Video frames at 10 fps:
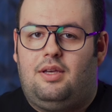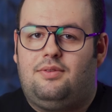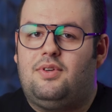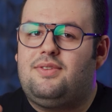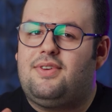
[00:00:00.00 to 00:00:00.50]

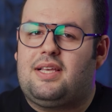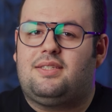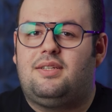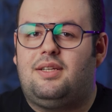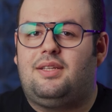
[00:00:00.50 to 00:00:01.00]
It was
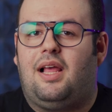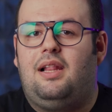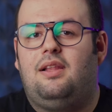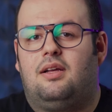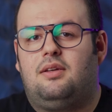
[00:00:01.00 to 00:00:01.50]
faster than a
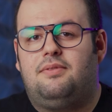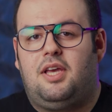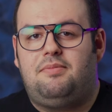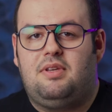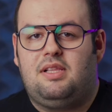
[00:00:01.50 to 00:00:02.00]
lot of
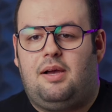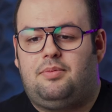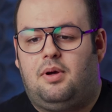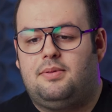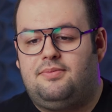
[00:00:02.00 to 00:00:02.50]
gaming
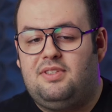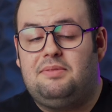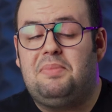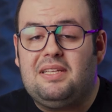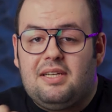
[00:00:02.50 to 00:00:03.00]
laptops with
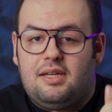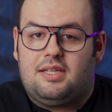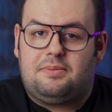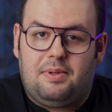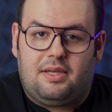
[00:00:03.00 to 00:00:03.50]

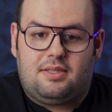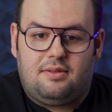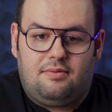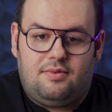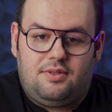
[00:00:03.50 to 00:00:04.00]
better
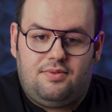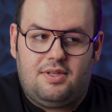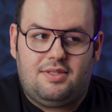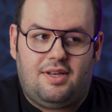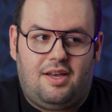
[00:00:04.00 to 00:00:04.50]
specs, which
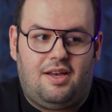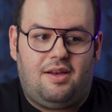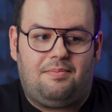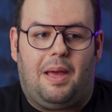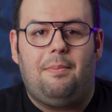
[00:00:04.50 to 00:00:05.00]
was
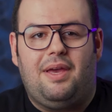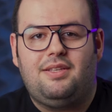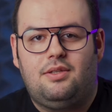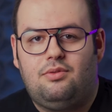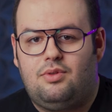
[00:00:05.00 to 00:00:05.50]

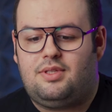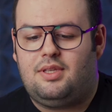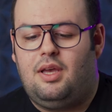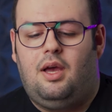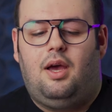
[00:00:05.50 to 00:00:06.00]
amazing to see.